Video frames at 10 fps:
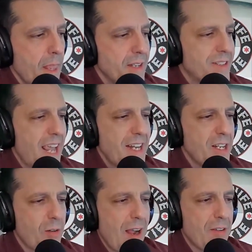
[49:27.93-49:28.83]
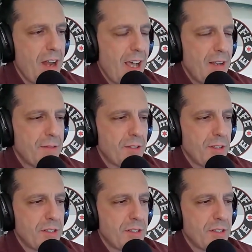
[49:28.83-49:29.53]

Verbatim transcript: Scandi ground knives,